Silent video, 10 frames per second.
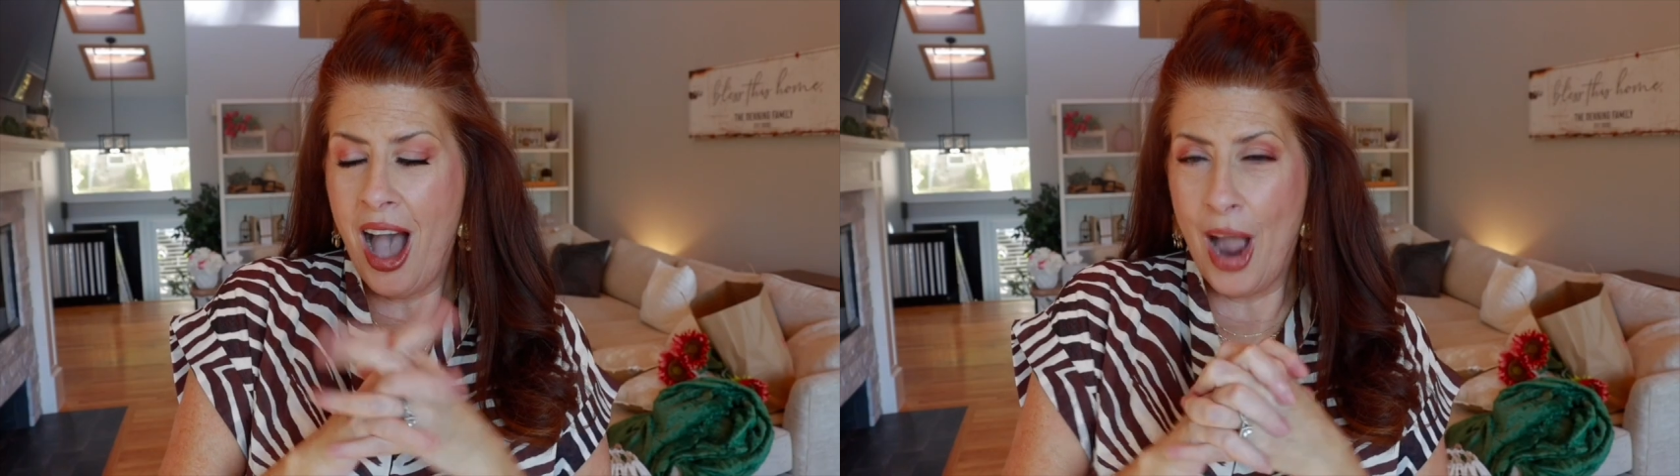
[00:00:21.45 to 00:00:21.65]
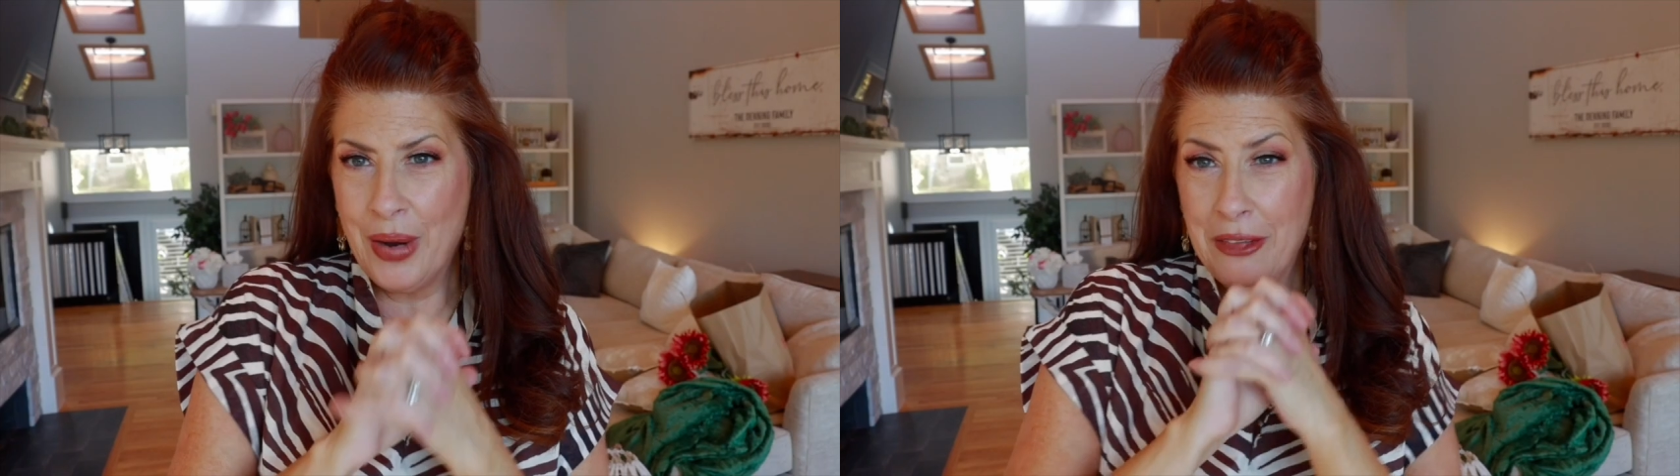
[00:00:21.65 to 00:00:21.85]

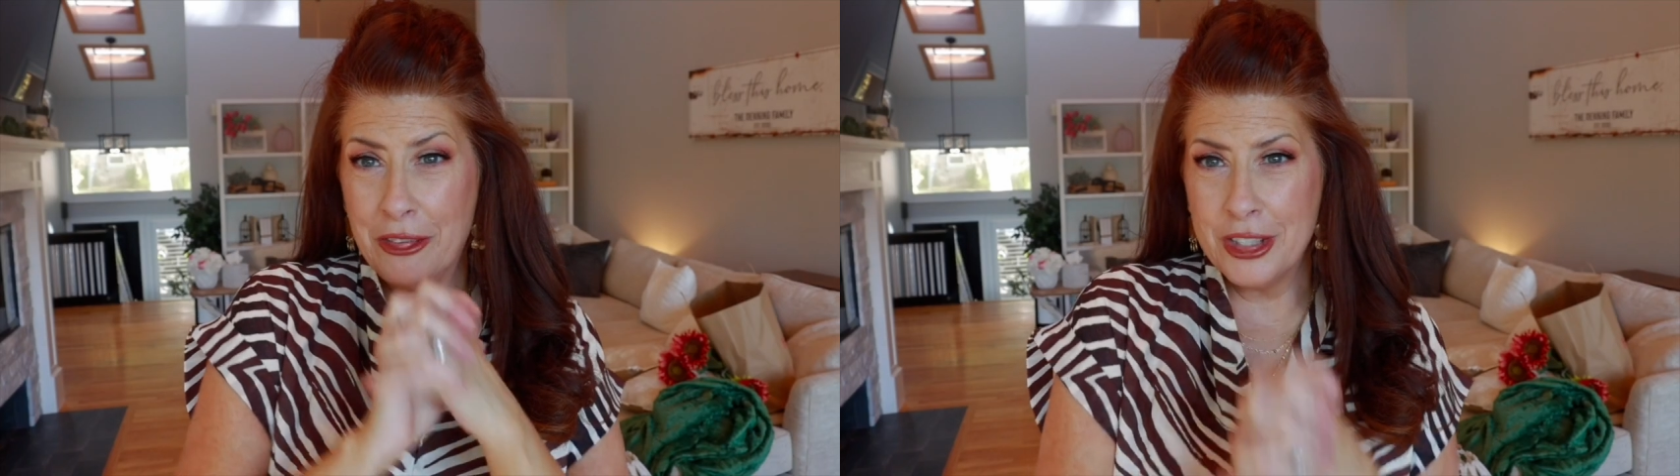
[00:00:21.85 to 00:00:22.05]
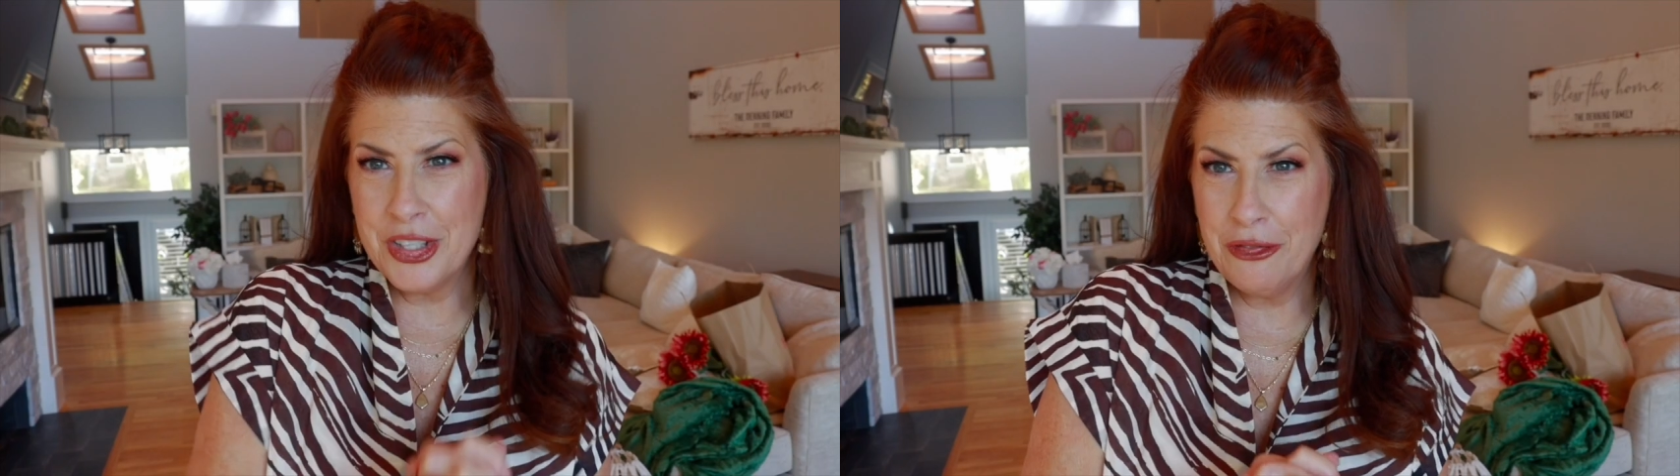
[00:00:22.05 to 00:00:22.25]
All right,
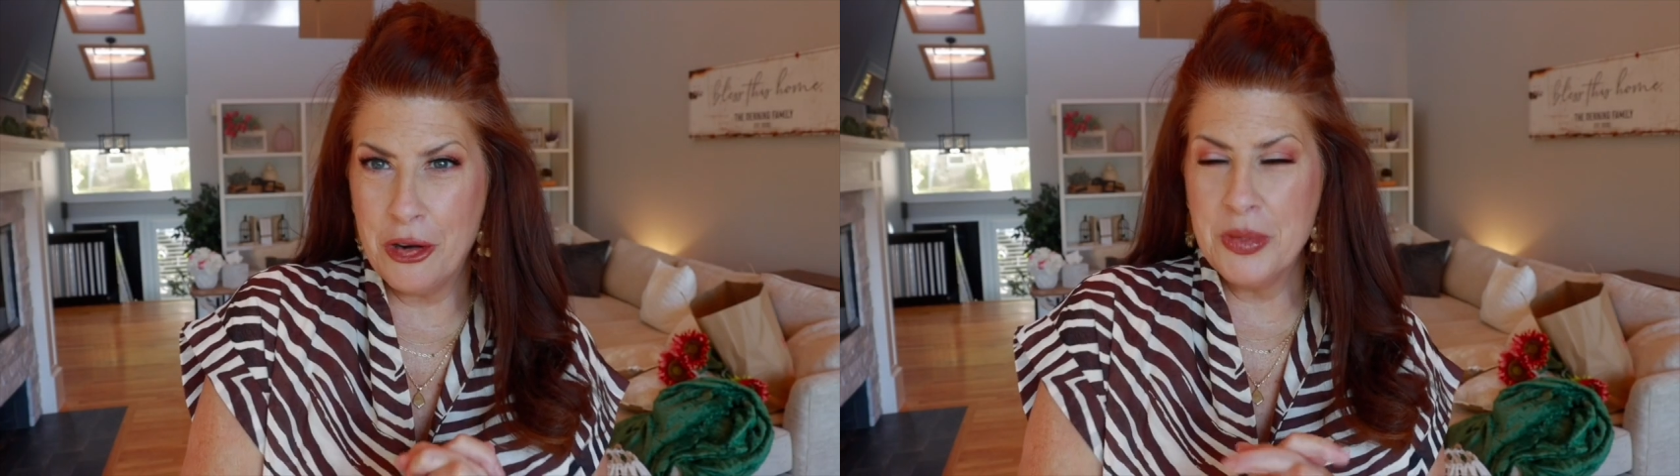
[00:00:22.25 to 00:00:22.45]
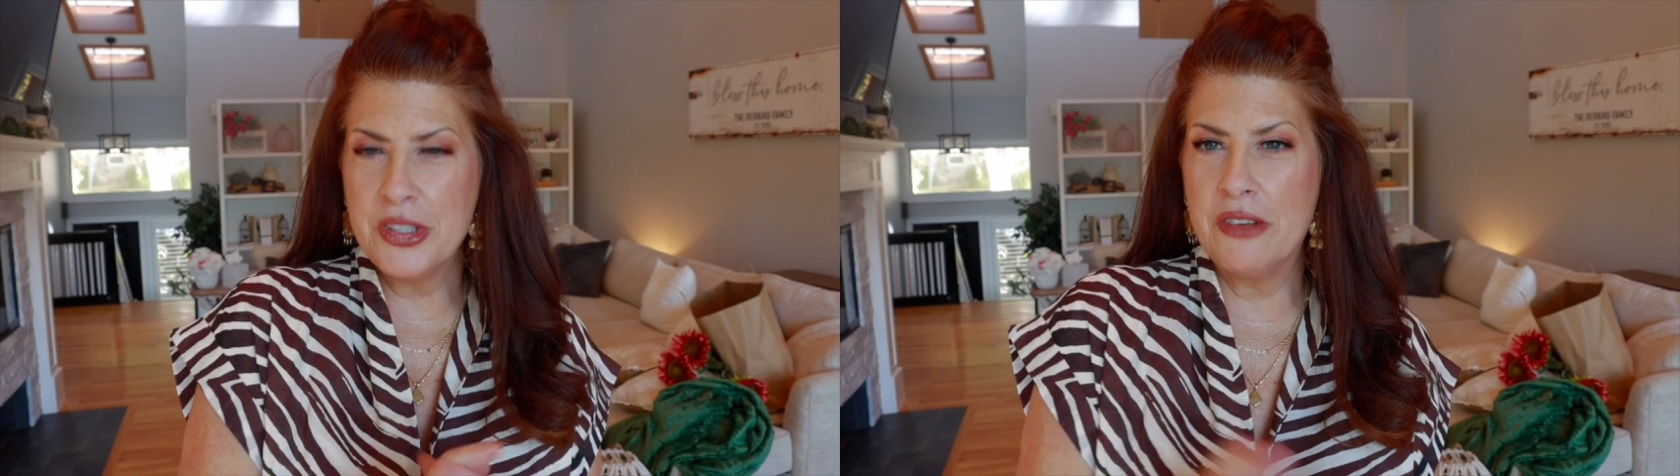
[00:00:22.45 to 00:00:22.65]
first and
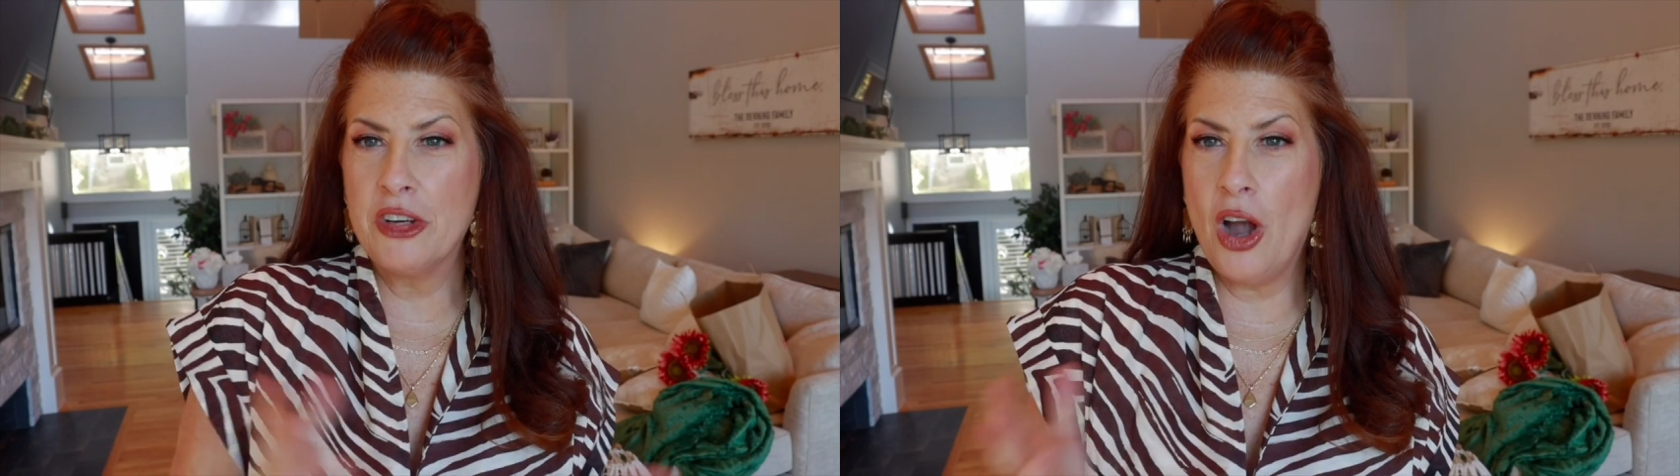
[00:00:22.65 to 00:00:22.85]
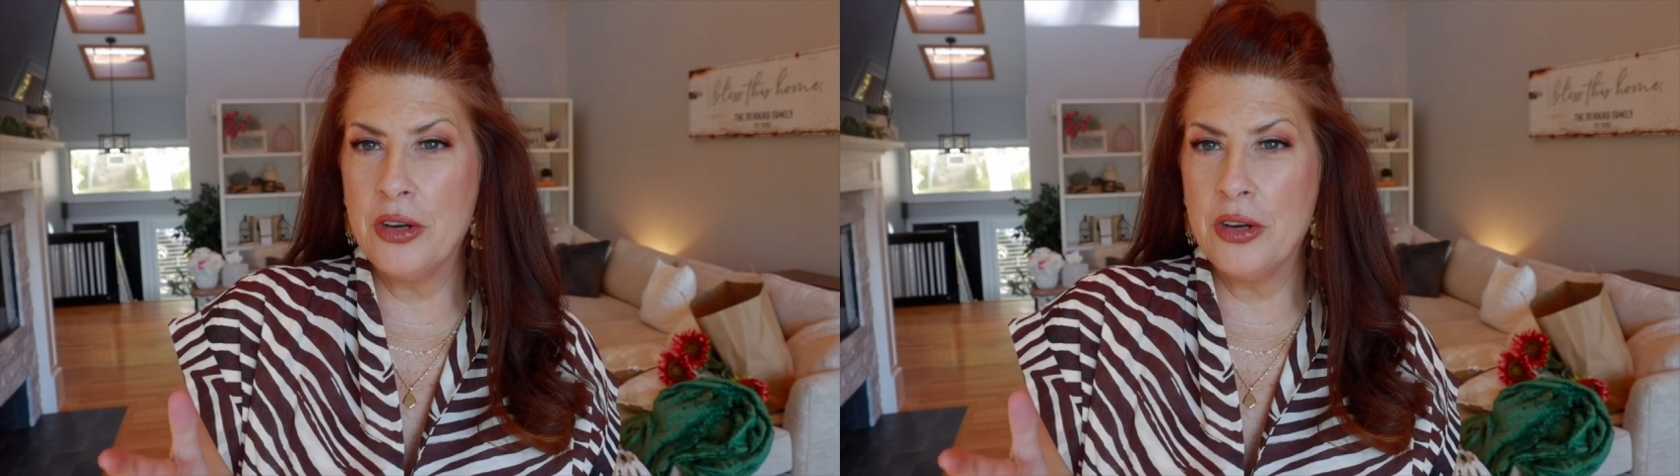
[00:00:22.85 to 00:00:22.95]
foremost, if you're